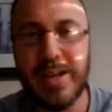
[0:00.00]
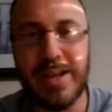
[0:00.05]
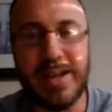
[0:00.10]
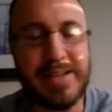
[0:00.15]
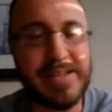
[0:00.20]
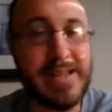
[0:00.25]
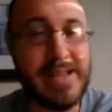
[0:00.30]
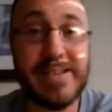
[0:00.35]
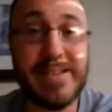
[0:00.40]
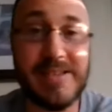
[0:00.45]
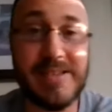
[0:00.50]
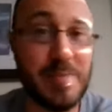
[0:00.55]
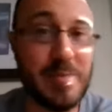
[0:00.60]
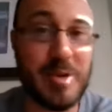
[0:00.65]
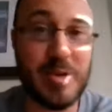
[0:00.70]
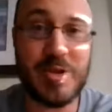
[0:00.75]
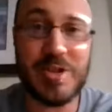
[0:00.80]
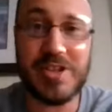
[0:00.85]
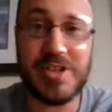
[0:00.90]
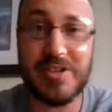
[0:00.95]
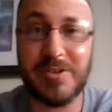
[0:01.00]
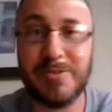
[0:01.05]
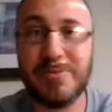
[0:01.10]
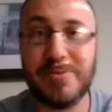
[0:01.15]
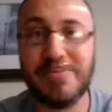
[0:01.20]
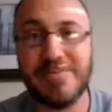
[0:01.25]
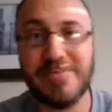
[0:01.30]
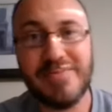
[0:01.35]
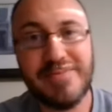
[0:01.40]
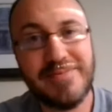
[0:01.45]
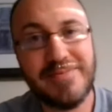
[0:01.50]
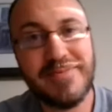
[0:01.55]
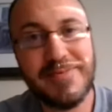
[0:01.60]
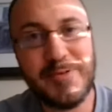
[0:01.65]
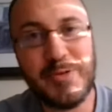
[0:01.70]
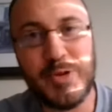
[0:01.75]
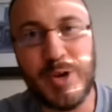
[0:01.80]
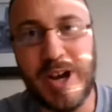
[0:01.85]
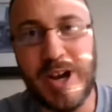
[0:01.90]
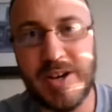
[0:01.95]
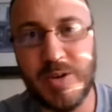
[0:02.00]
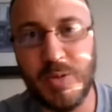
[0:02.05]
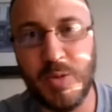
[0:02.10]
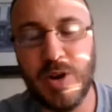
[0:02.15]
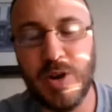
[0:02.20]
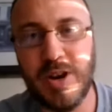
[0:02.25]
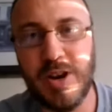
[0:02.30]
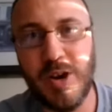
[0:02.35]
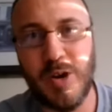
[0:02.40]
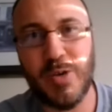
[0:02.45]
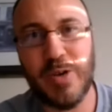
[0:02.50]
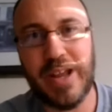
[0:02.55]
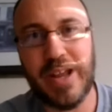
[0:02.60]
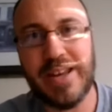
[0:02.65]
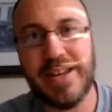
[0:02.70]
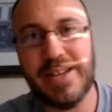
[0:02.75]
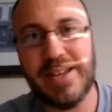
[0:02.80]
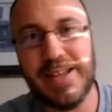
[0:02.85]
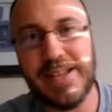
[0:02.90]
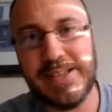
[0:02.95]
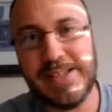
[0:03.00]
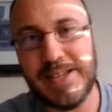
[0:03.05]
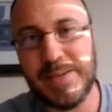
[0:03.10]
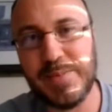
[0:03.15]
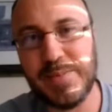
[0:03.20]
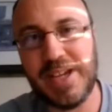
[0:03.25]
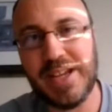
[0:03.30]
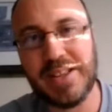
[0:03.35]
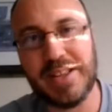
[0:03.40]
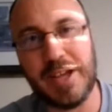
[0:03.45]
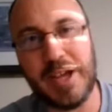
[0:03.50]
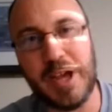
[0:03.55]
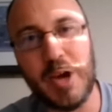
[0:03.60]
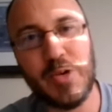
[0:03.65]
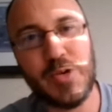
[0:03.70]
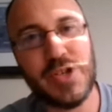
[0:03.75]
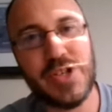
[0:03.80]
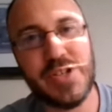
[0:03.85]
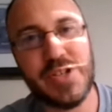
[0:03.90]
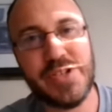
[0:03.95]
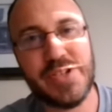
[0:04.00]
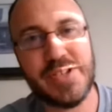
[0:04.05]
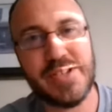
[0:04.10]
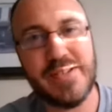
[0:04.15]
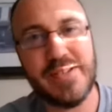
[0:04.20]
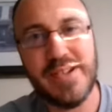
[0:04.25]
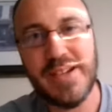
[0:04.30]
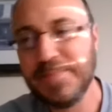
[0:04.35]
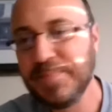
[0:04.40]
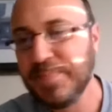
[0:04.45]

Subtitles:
Is that something you're still trying to work on? And it seems like the coaches,